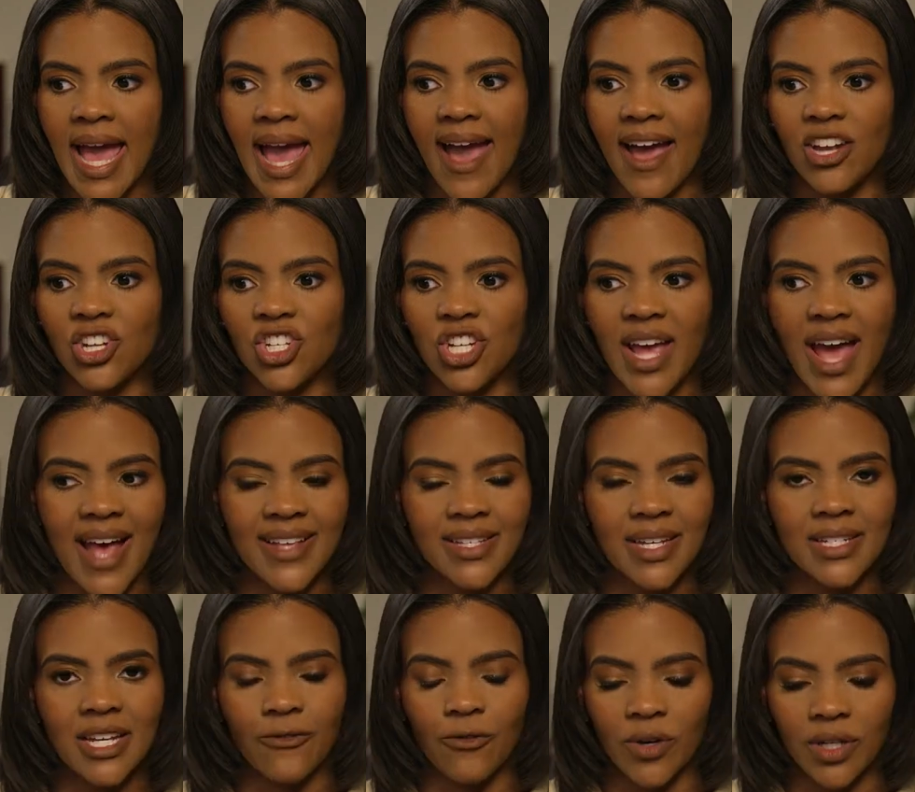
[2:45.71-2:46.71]
and she has a
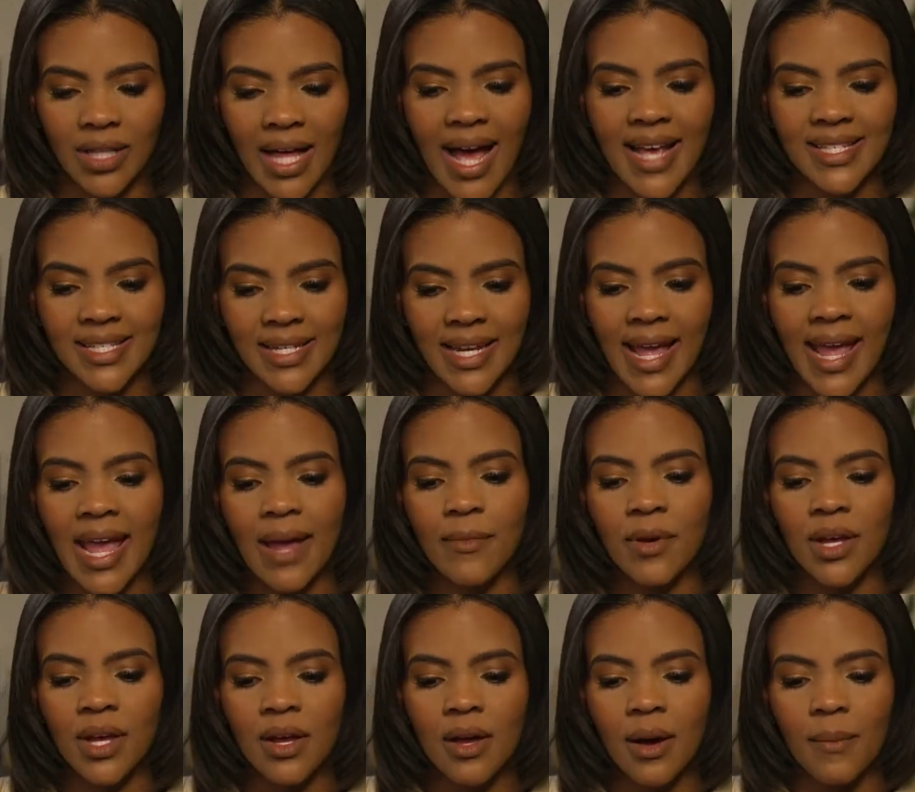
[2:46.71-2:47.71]
different last name.
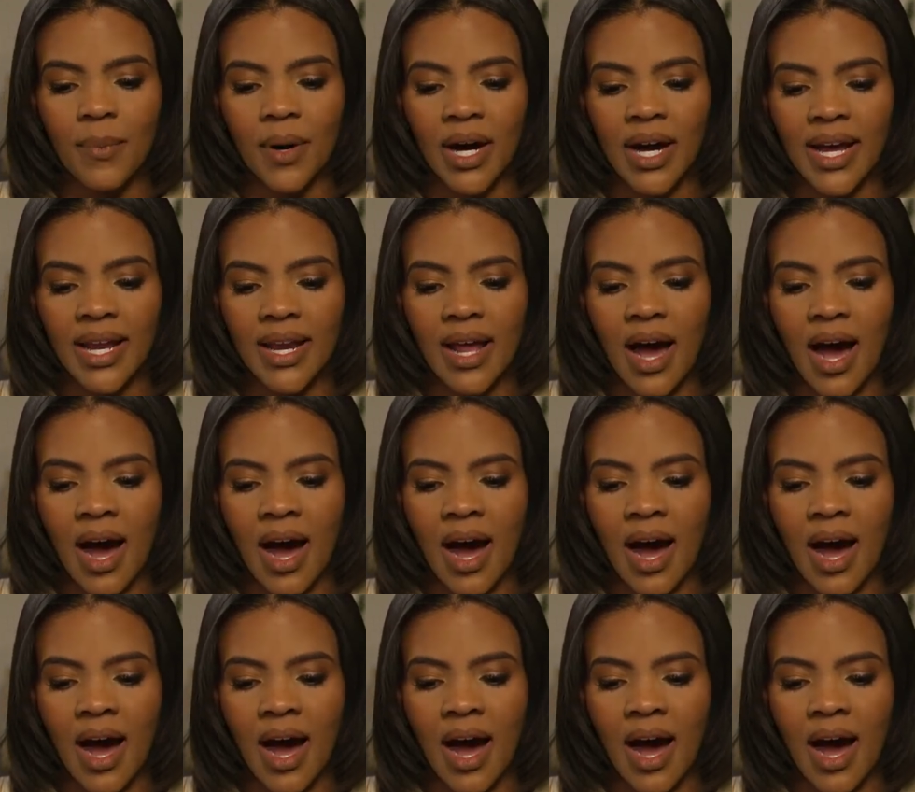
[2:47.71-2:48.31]
But